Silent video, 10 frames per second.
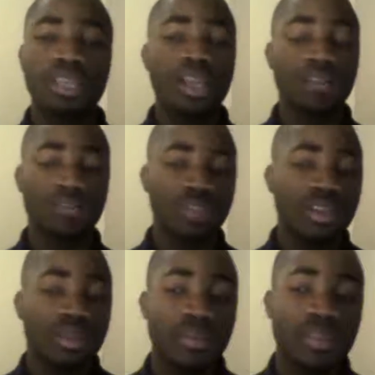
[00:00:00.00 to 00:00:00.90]
I have
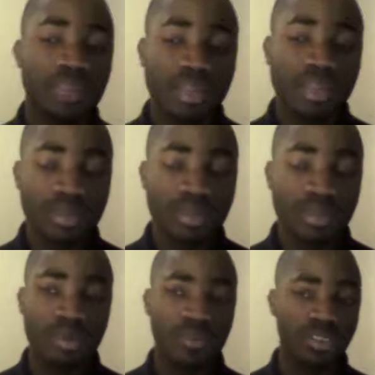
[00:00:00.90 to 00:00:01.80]
met many people on
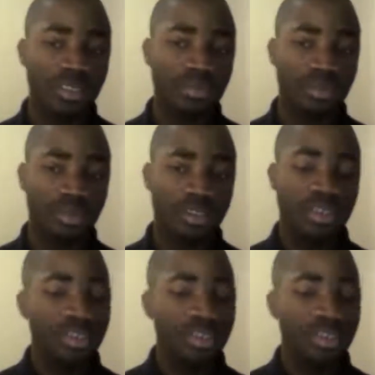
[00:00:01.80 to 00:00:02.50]
conferences abroad.